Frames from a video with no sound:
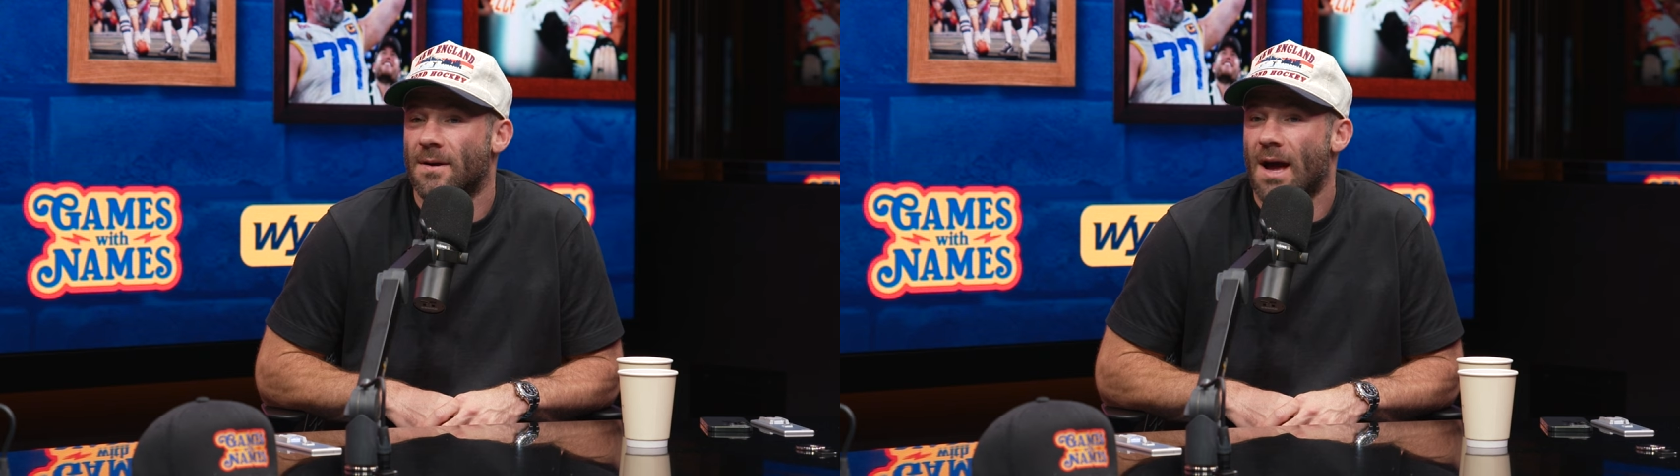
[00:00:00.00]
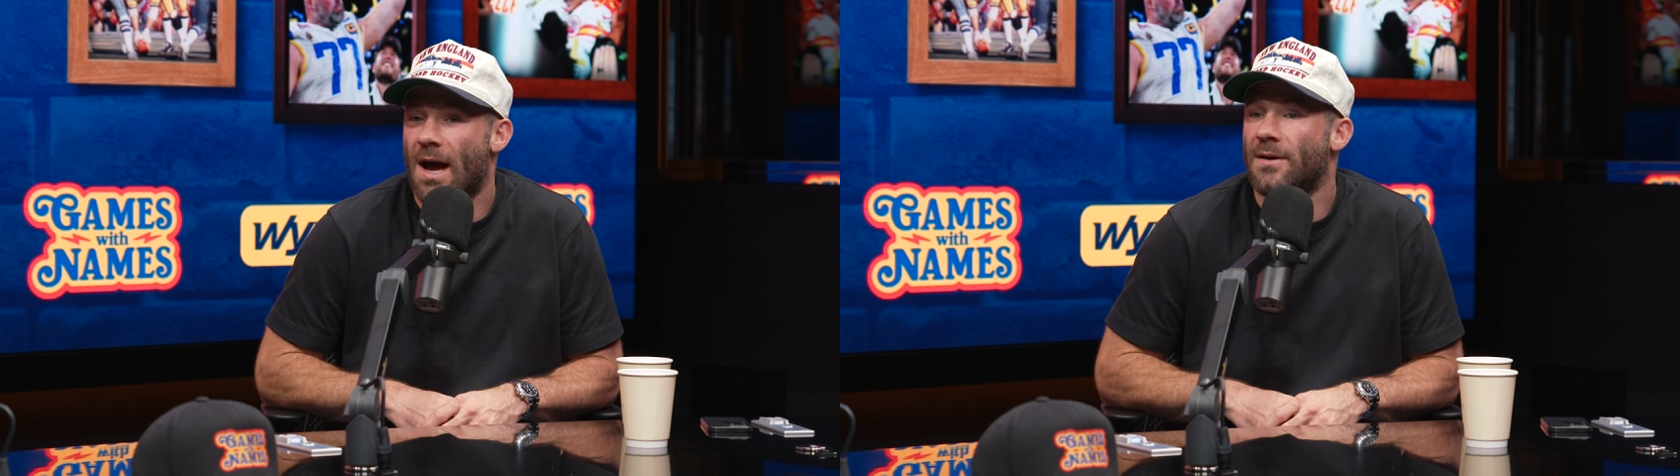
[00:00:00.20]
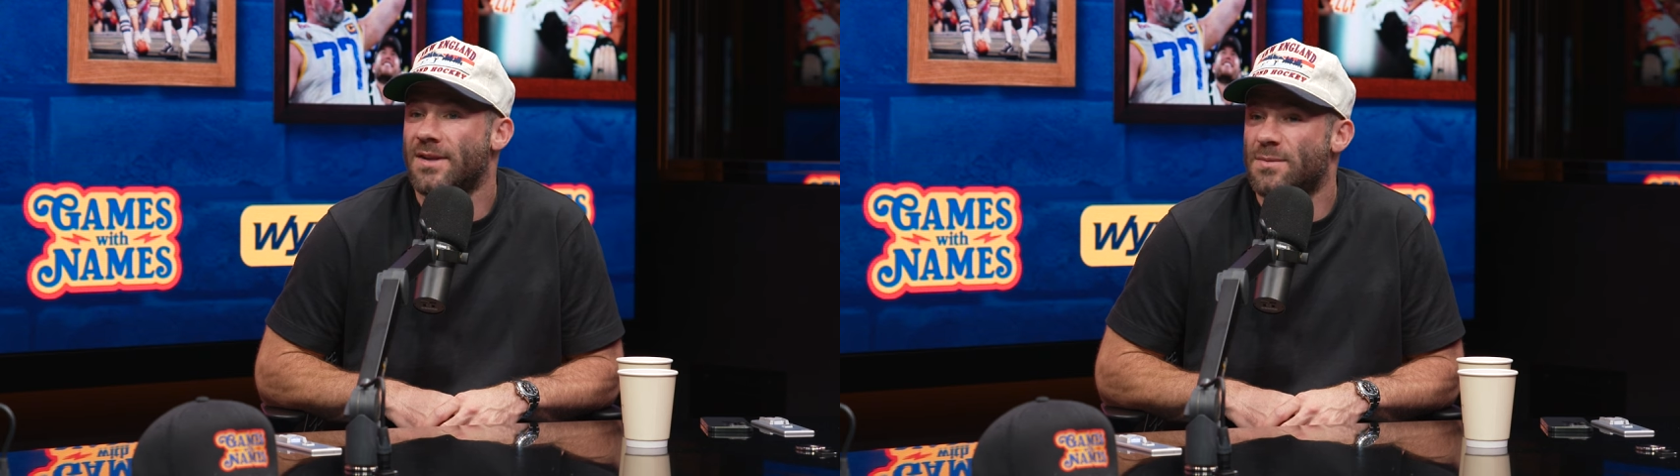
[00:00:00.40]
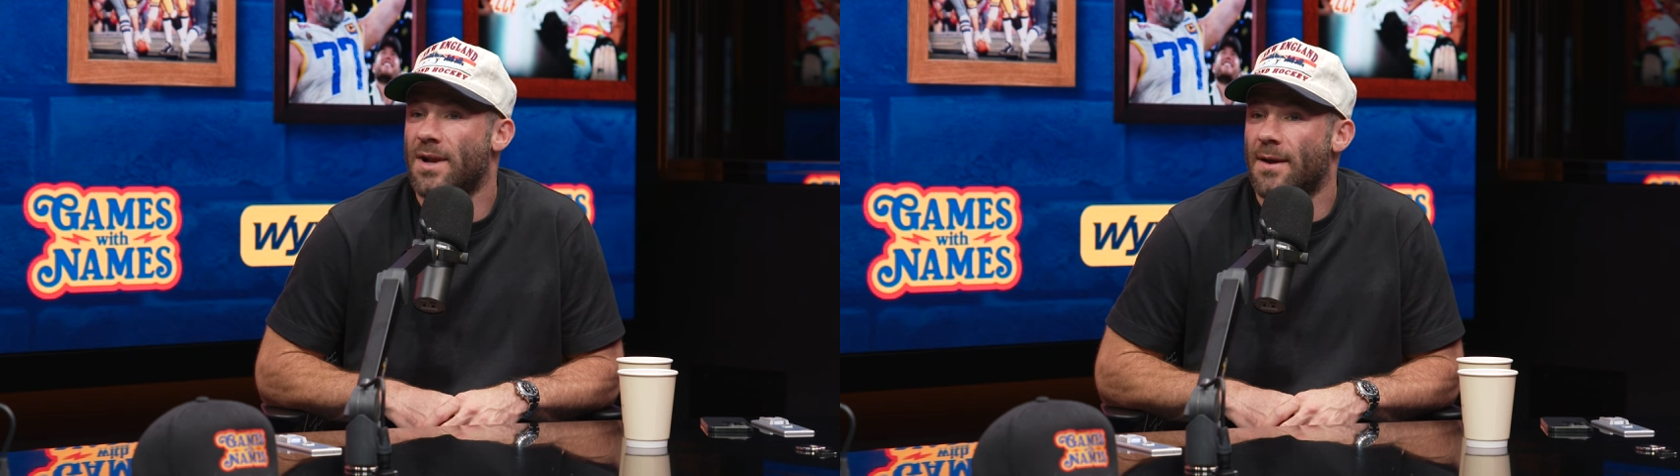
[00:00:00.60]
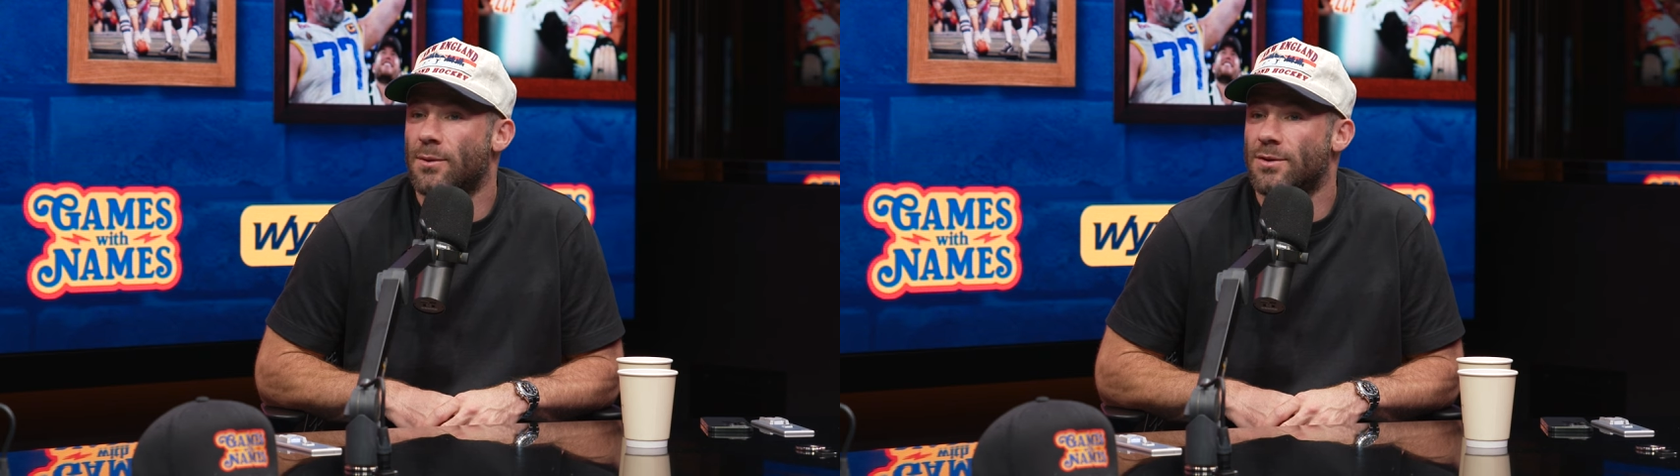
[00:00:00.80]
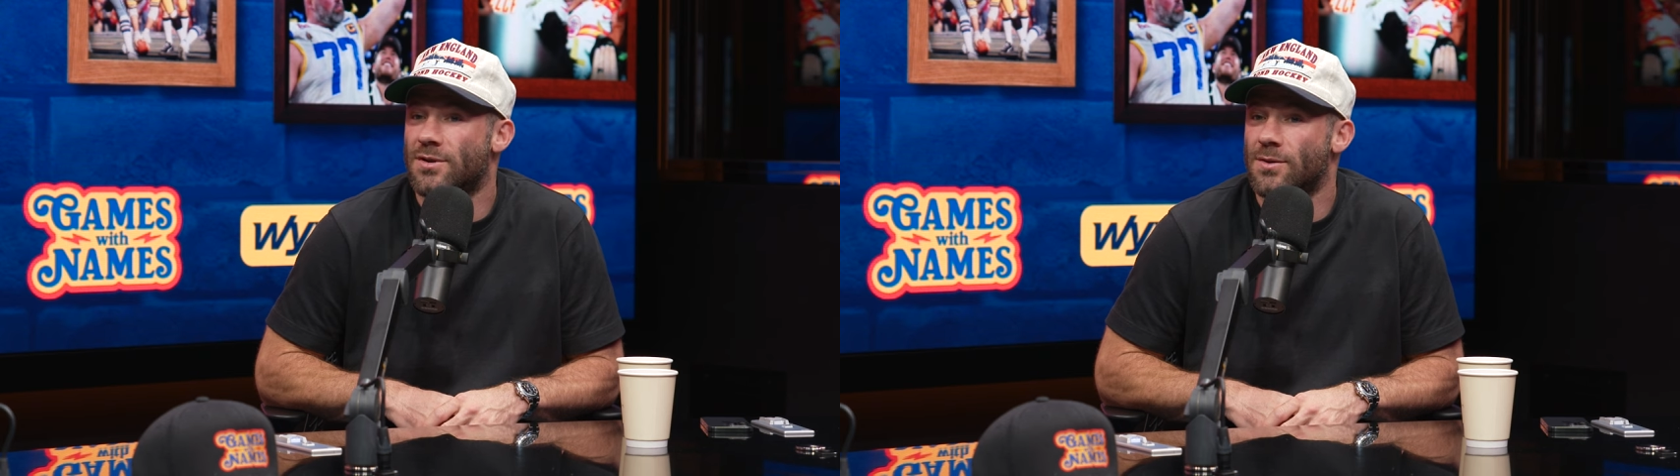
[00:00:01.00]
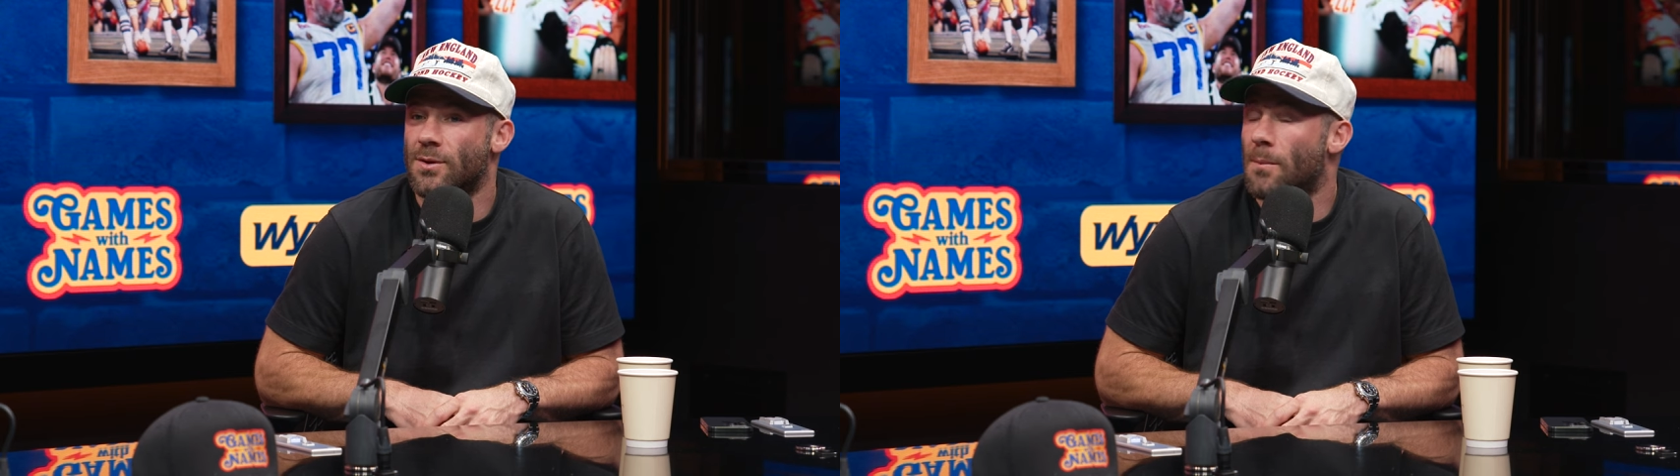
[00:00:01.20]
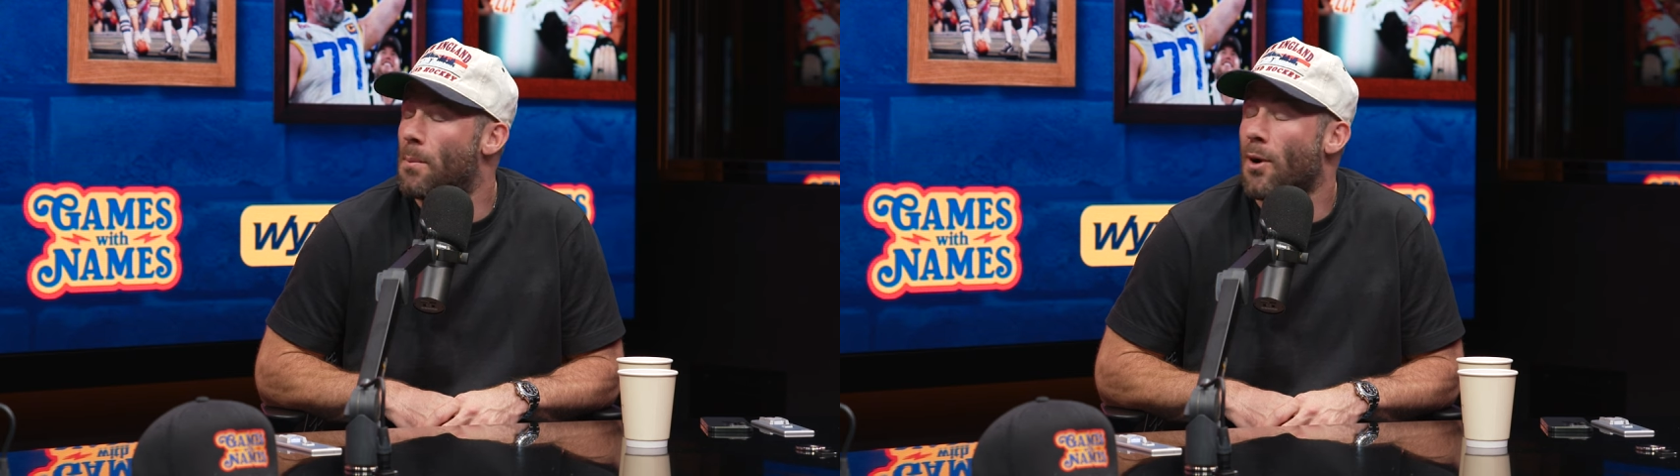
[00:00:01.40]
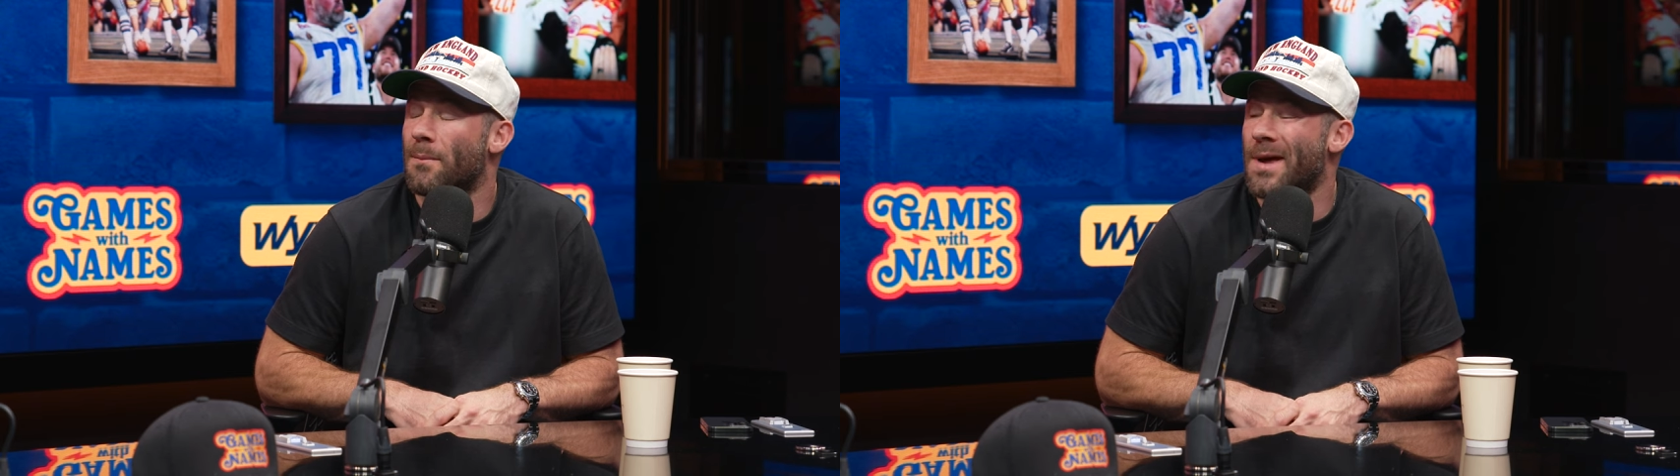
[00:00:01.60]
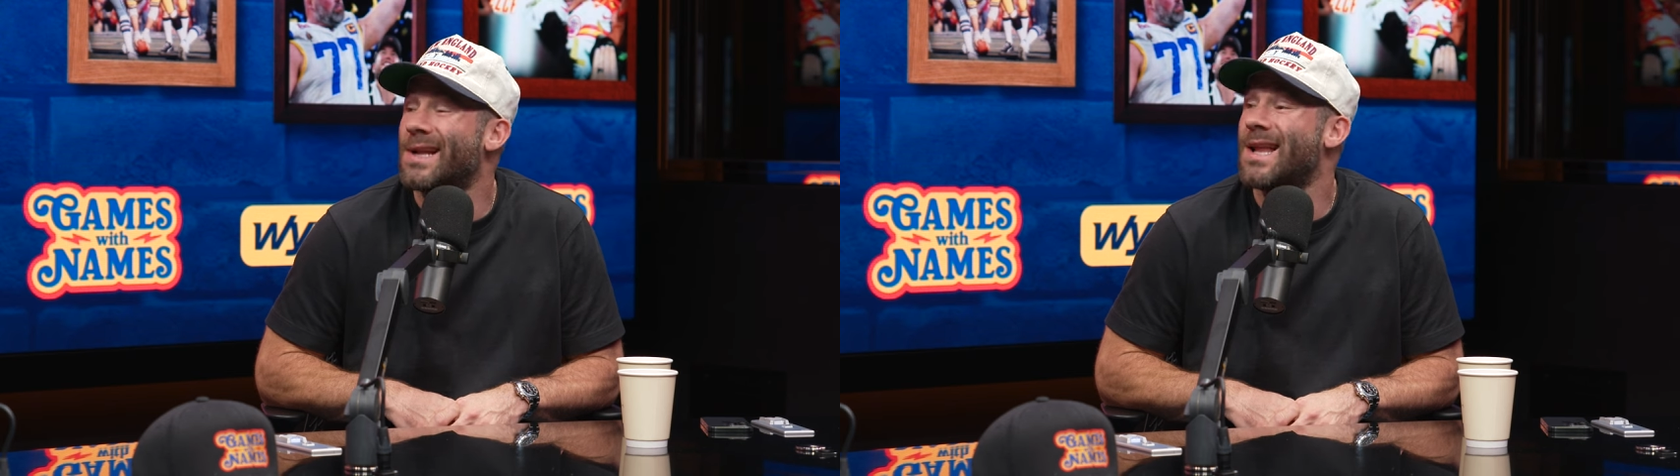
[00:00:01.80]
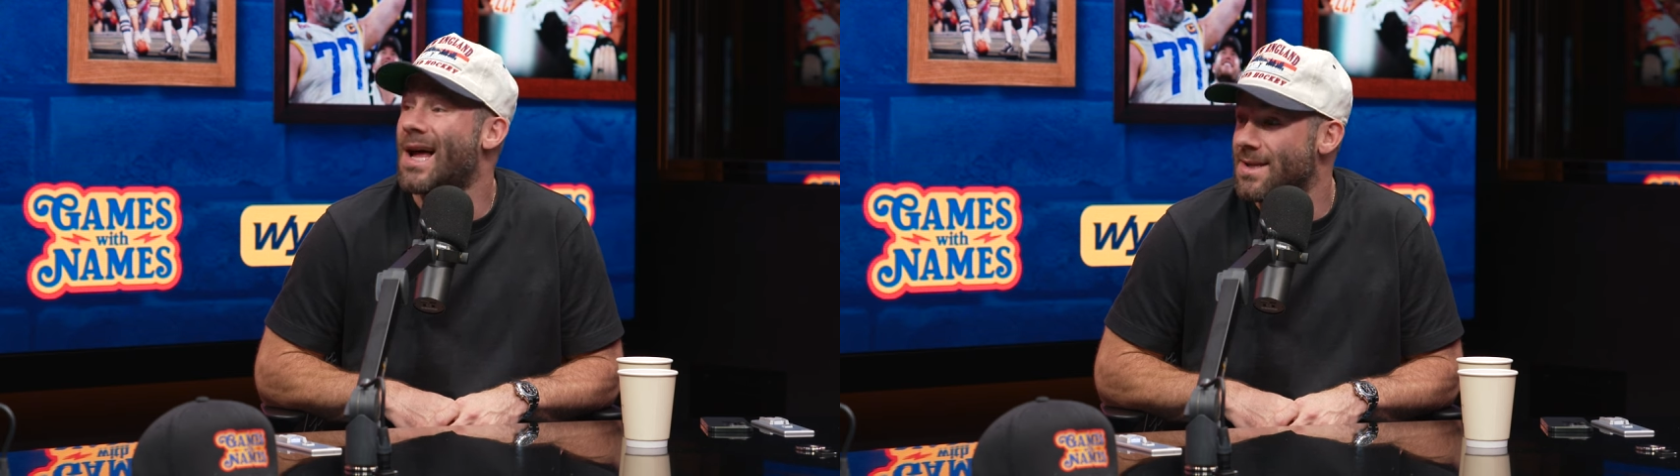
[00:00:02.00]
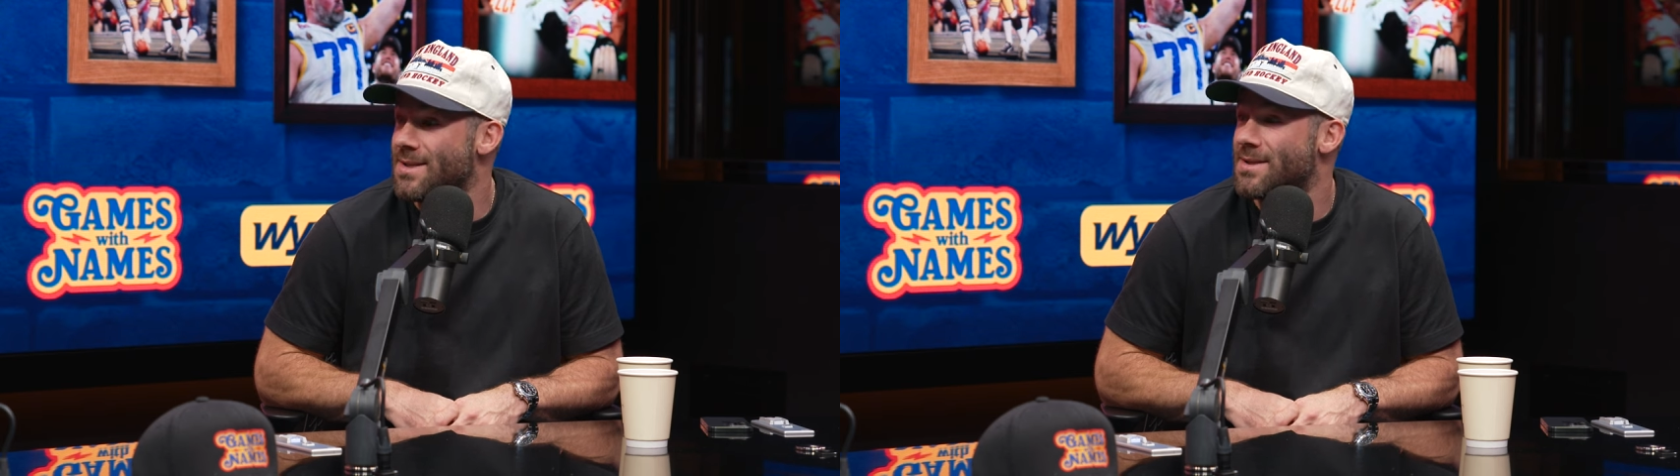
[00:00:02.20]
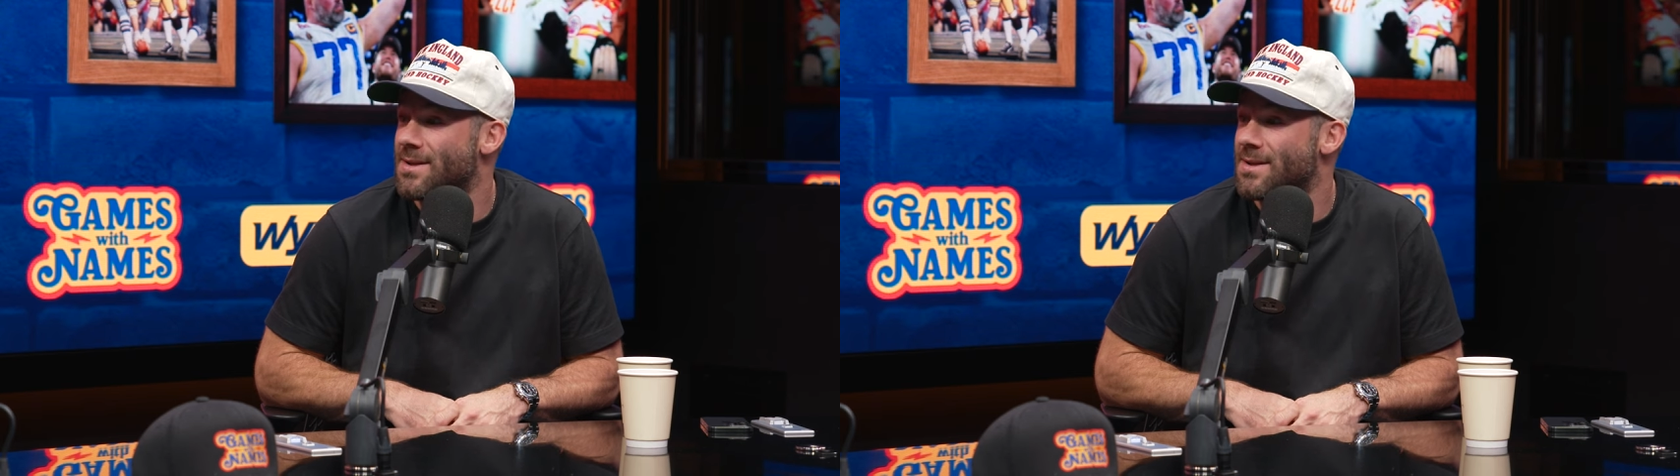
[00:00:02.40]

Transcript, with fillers: how he's been able to compartmentalize.